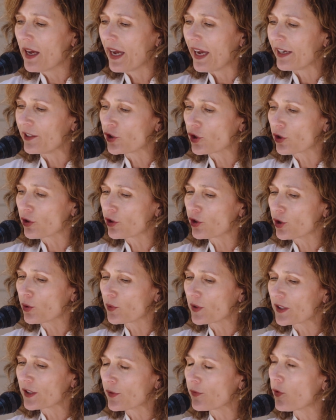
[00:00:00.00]
A church
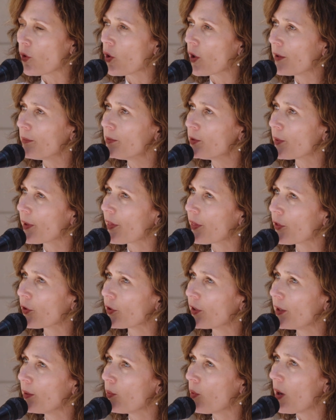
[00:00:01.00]
was formed with
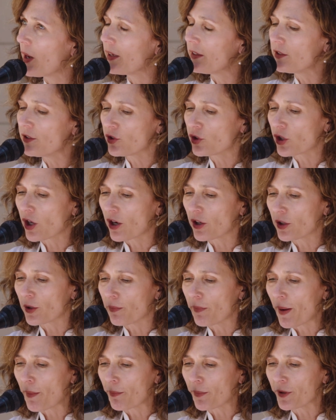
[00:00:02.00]
31 charter
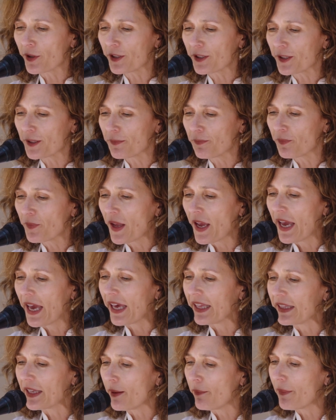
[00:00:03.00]
members,
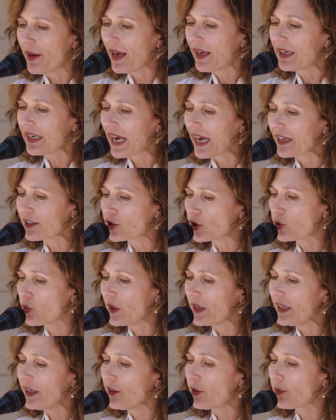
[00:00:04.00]
and they met at
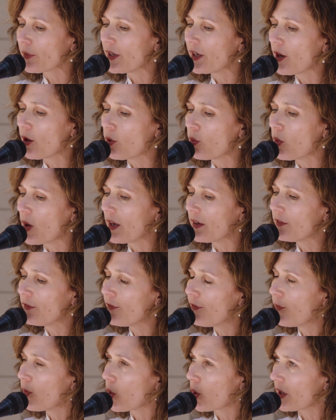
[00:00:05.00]
2301
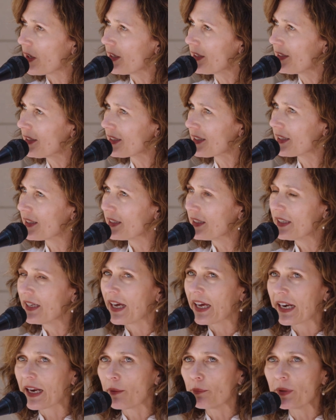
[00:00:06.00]
Forest,
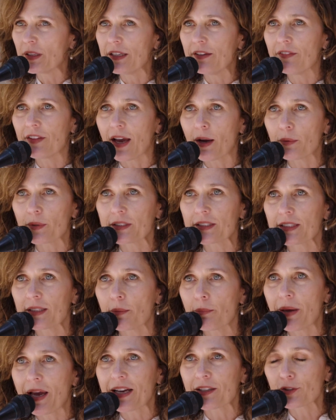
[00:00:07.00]
and I believe that was the
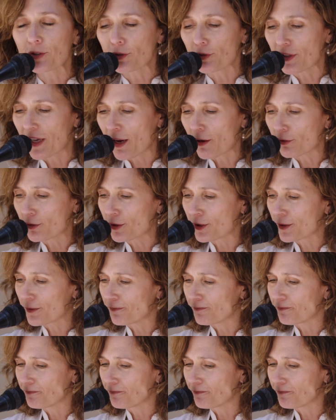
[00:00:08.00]
pastor's house.